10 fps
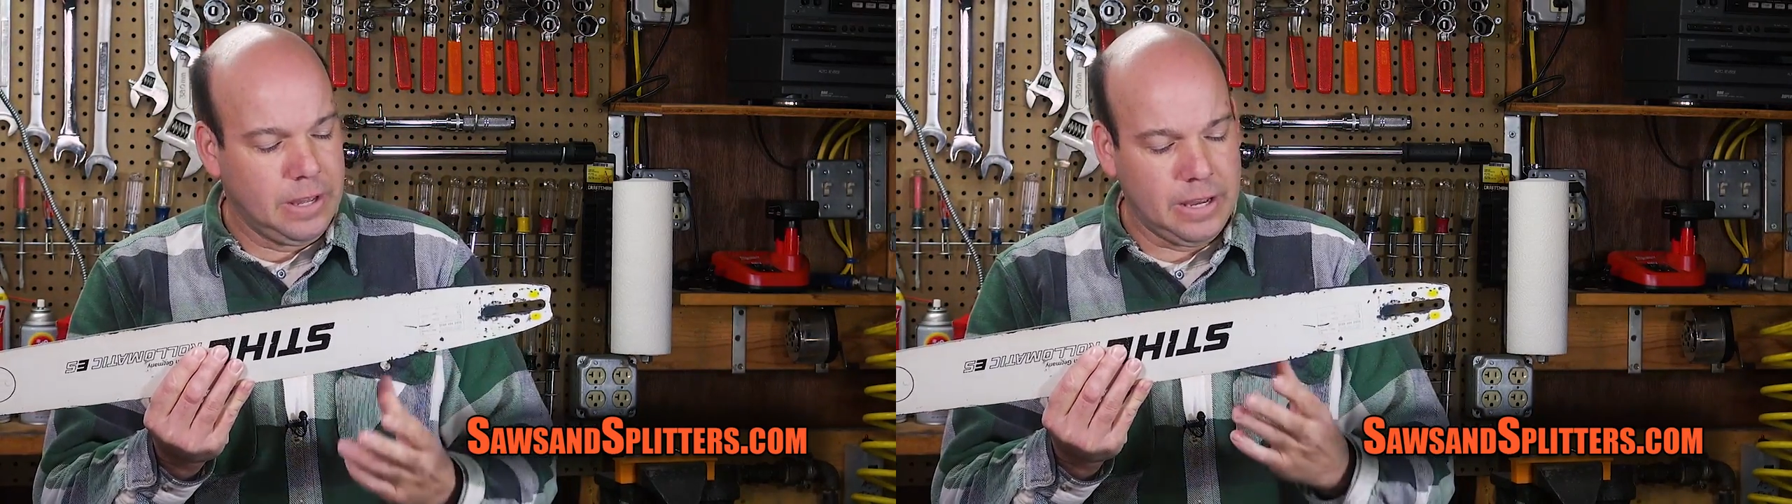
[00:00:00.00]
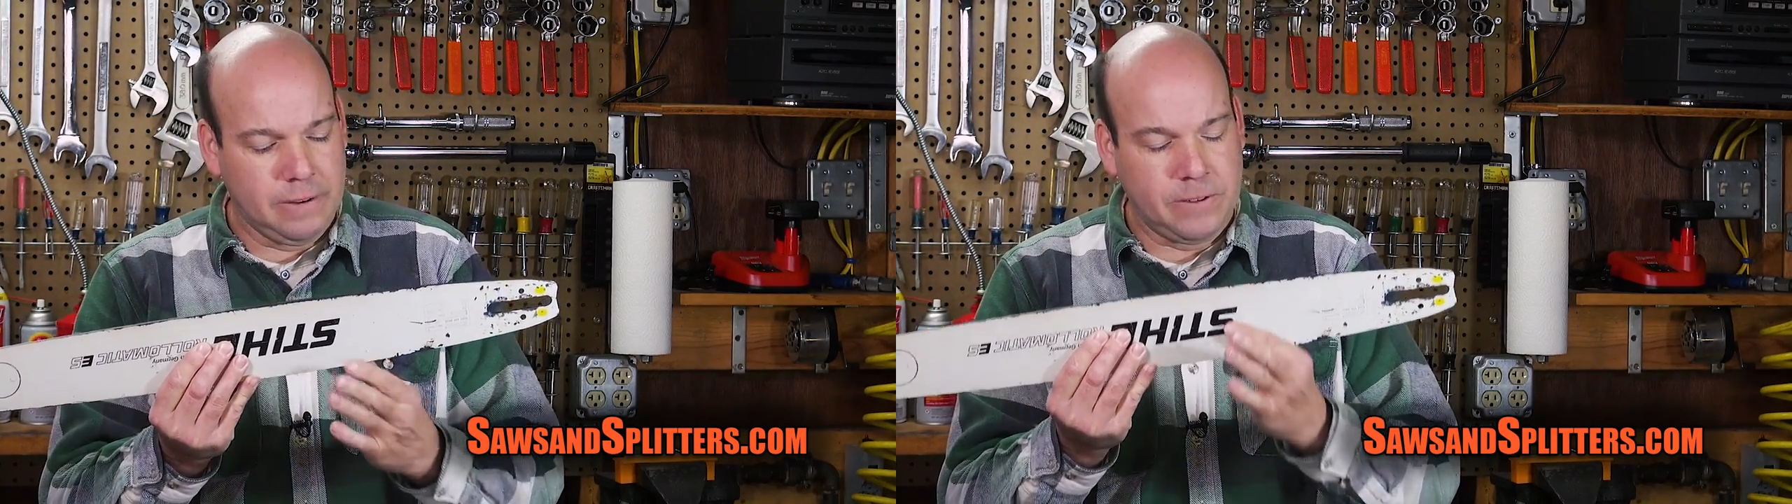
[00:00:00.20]

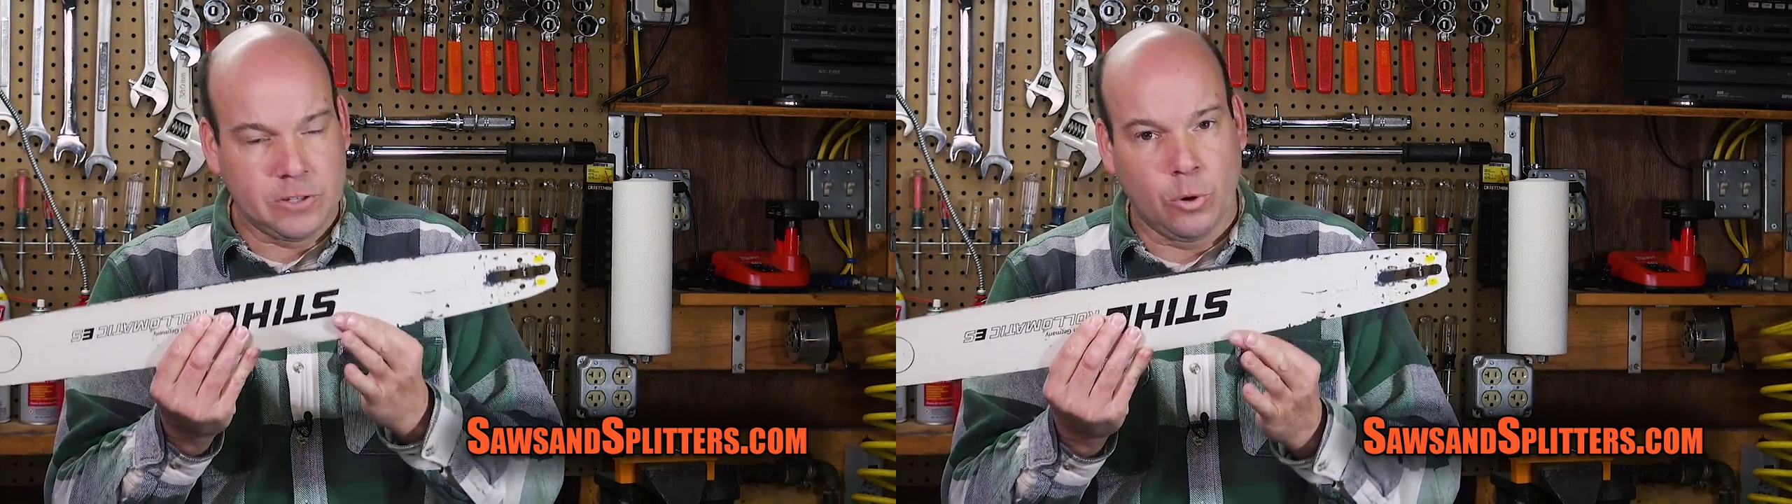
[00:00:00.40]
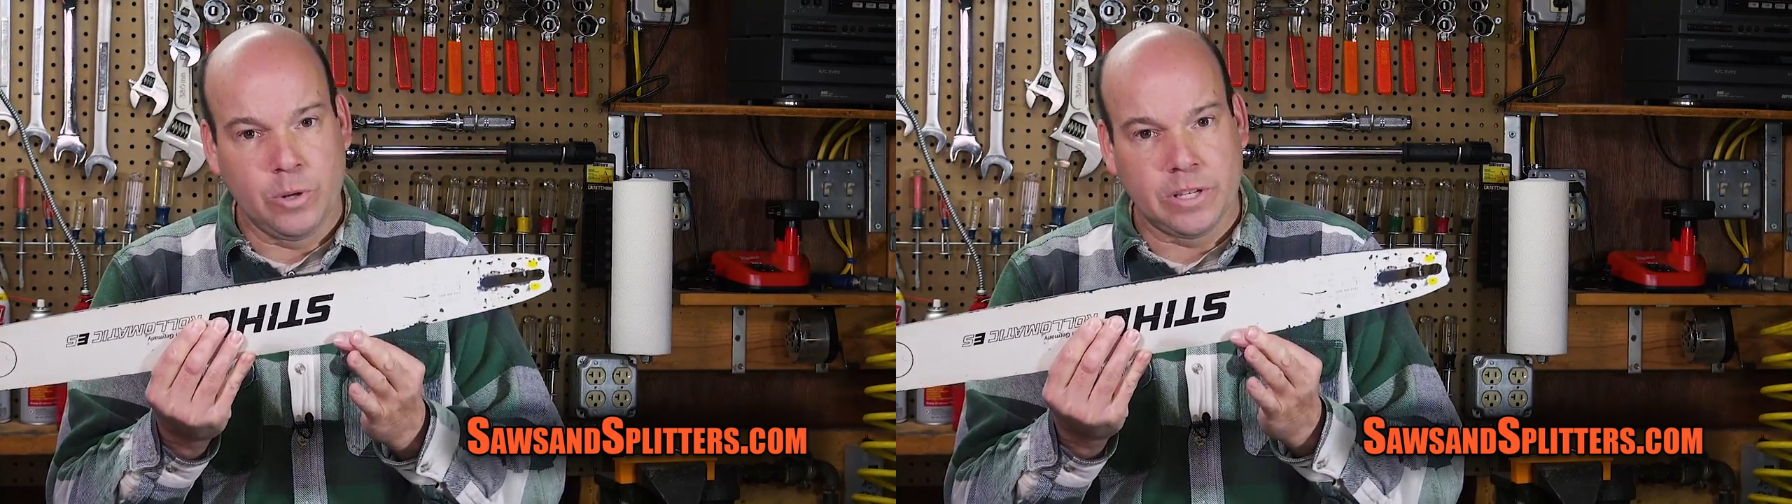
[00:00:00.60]
And if
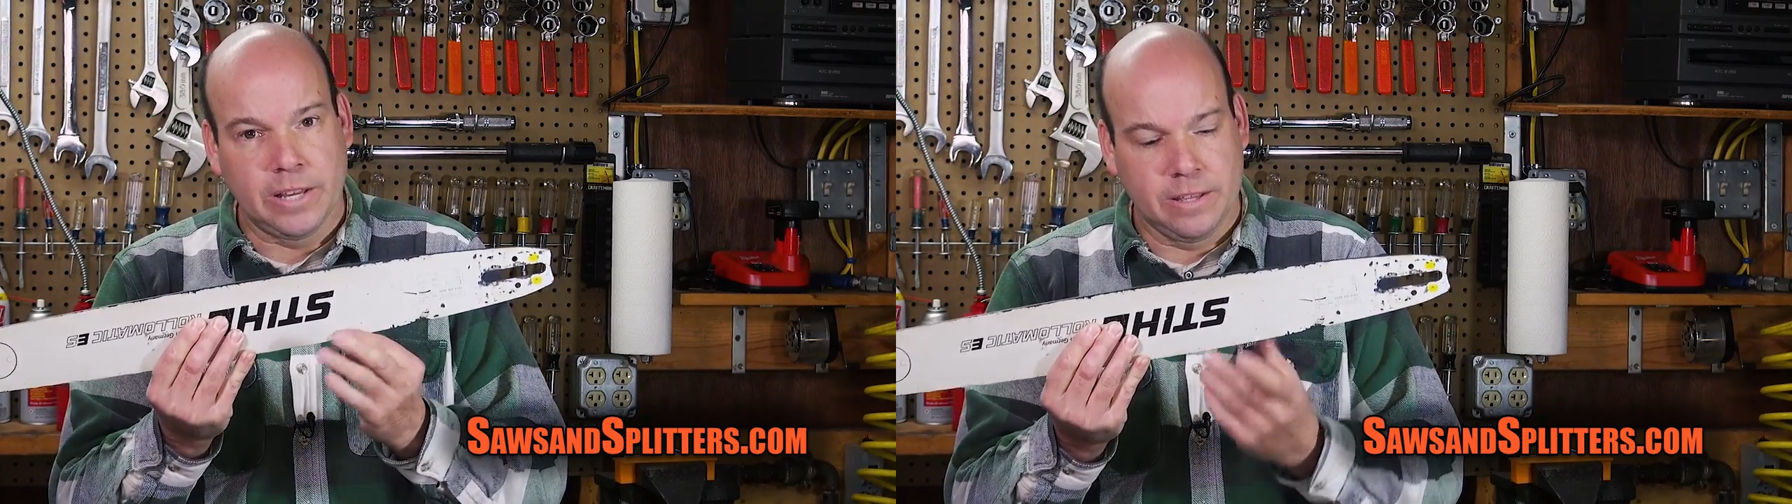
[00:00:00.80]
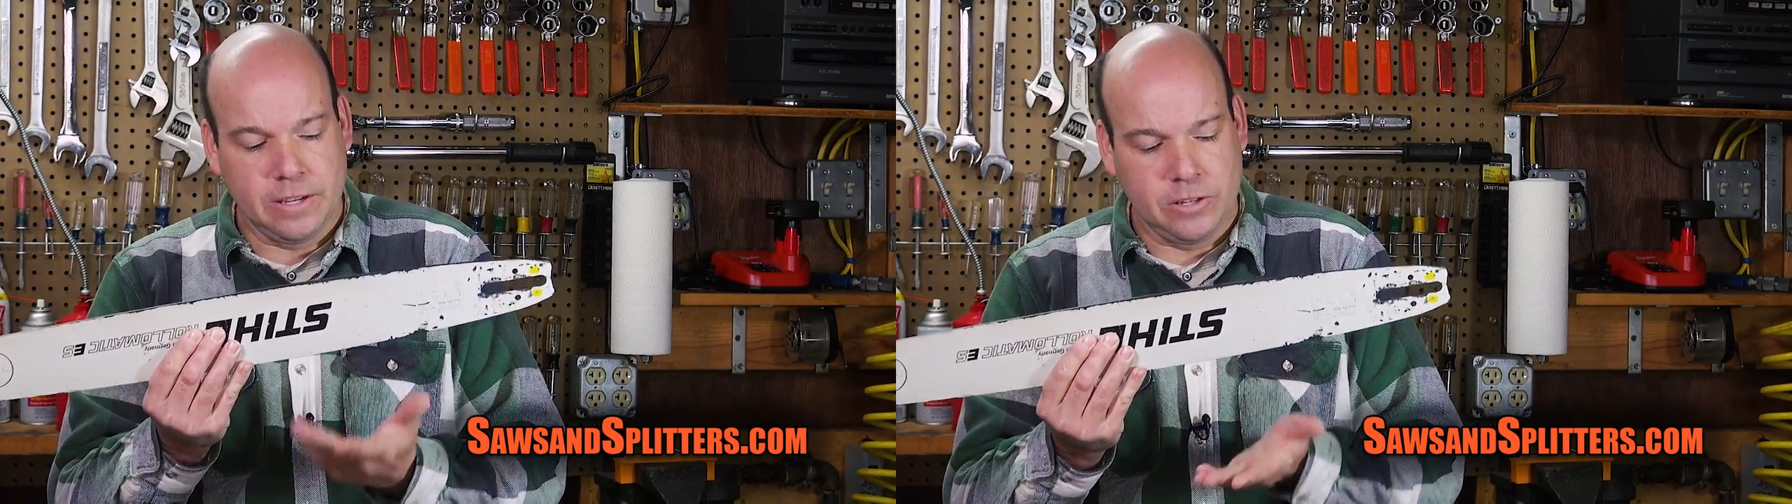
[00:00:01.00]
it's always
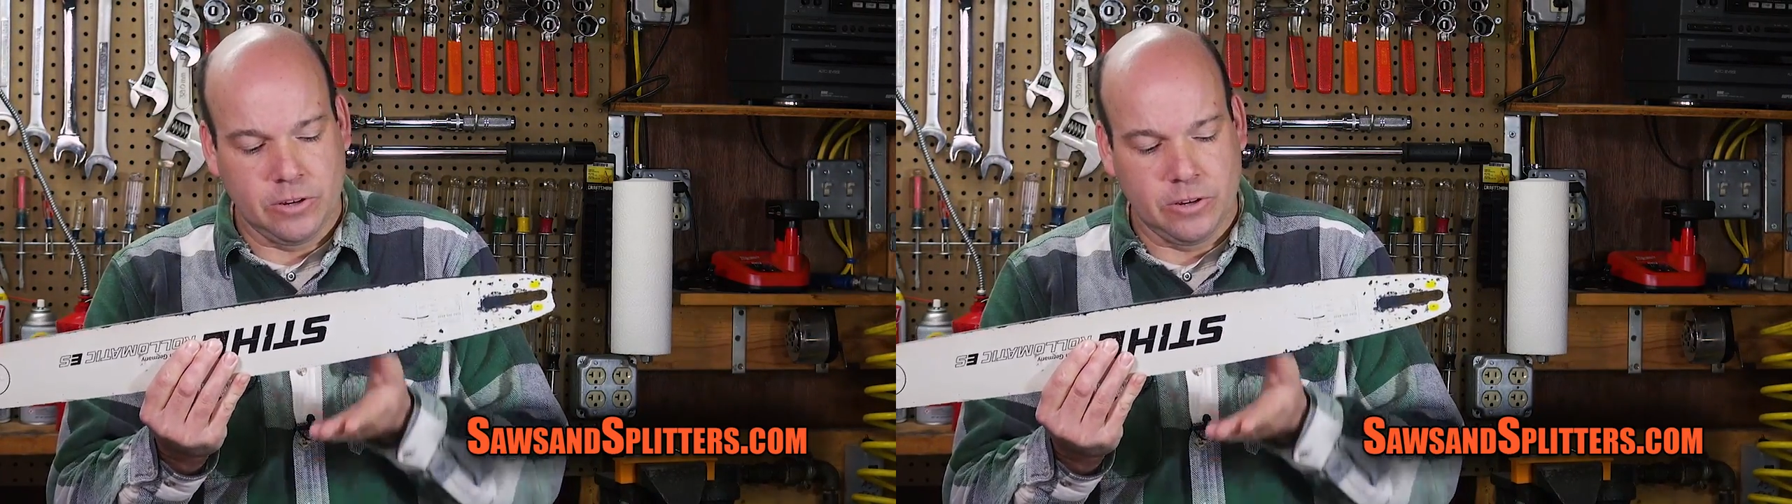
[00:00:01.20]
like this,